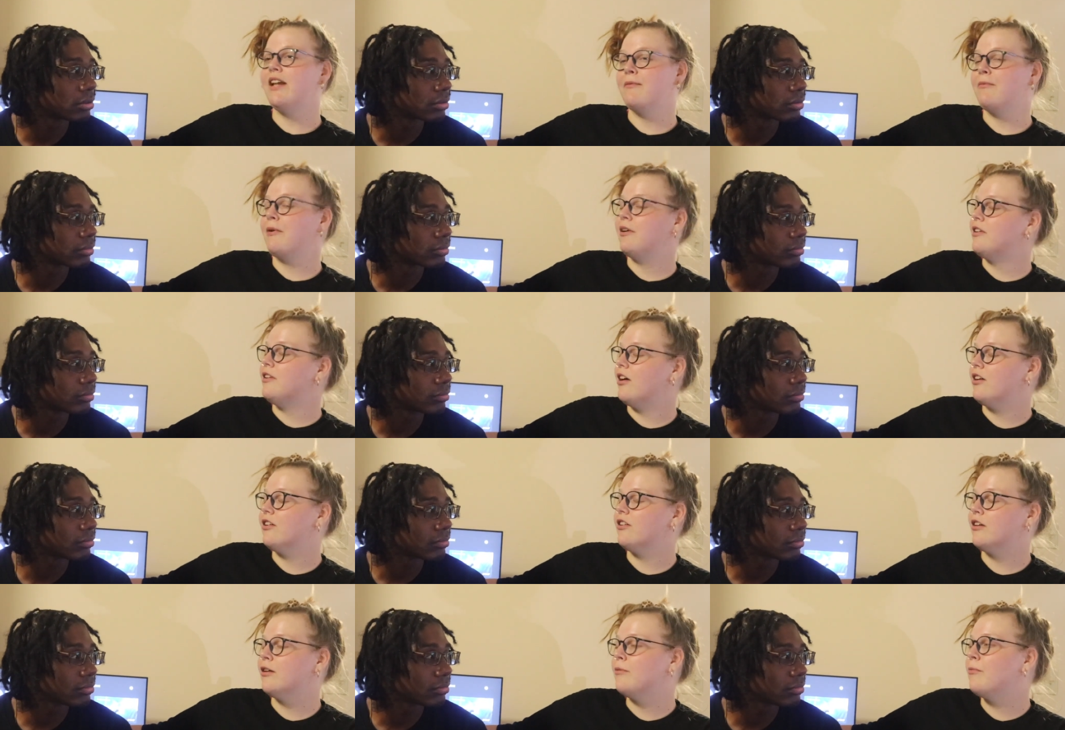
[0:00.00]
Speaker 1: name our
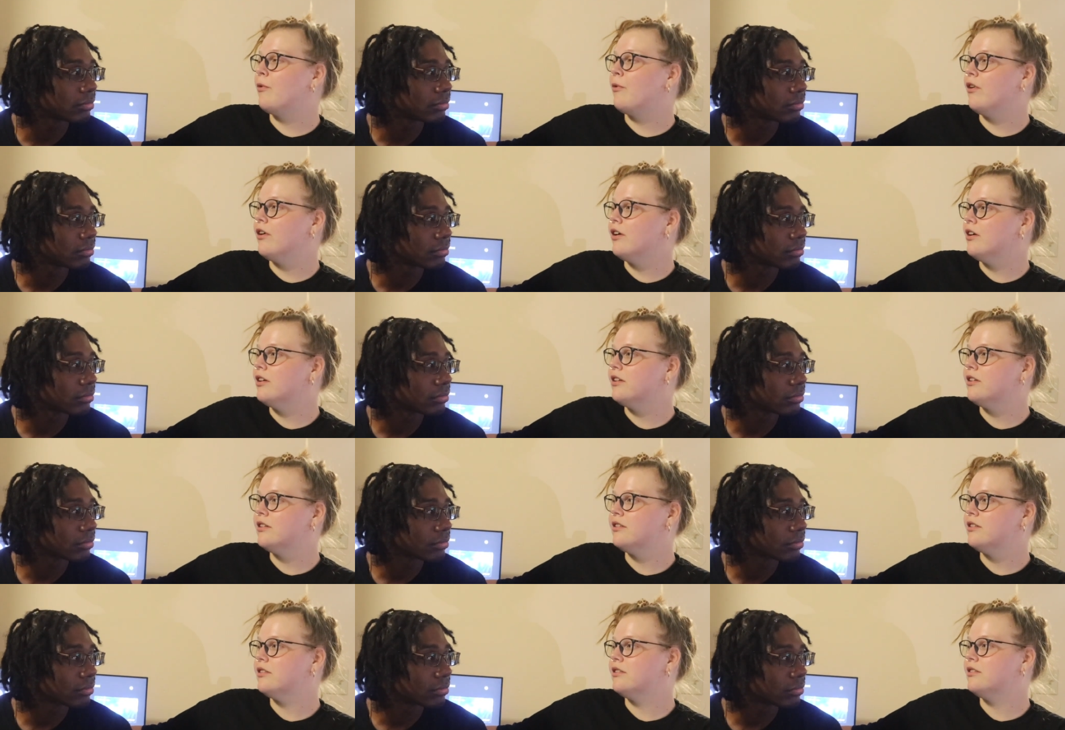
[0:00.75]
daughter Gamora.
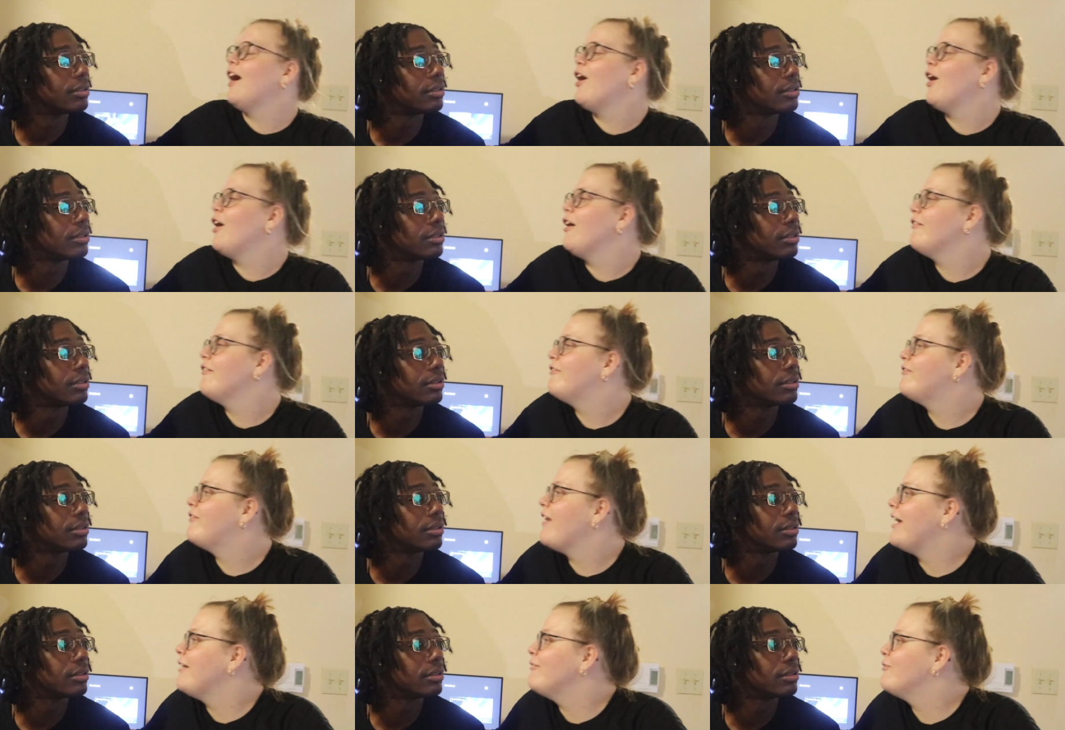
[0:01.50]

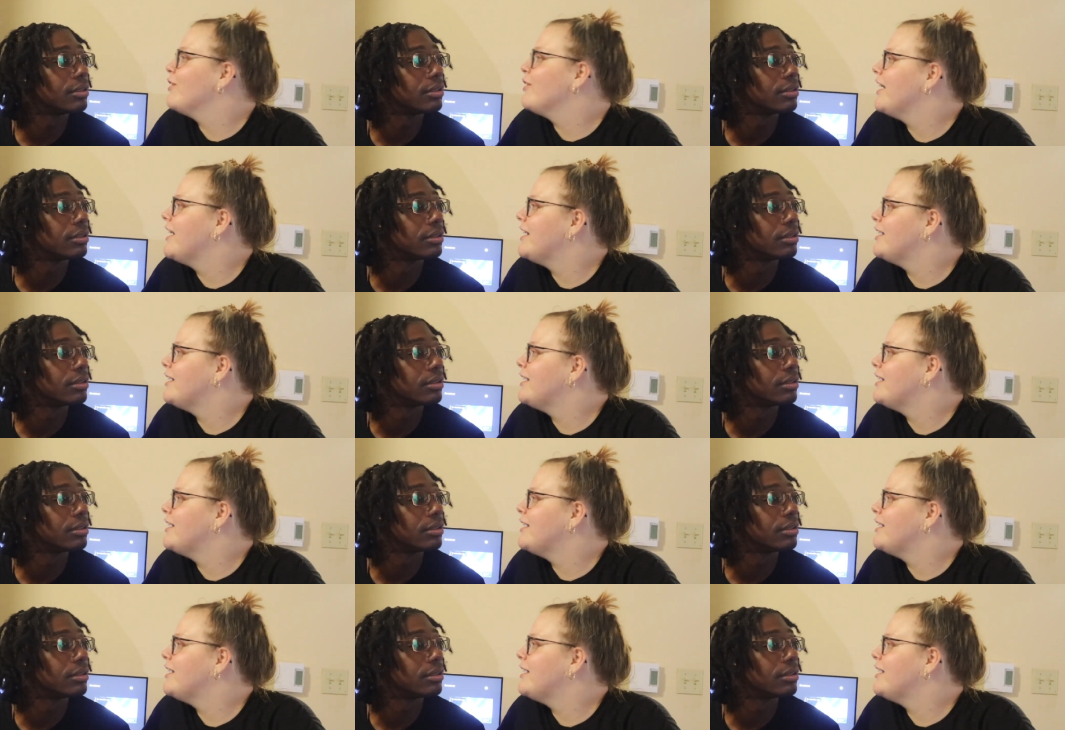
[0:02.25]
Favorite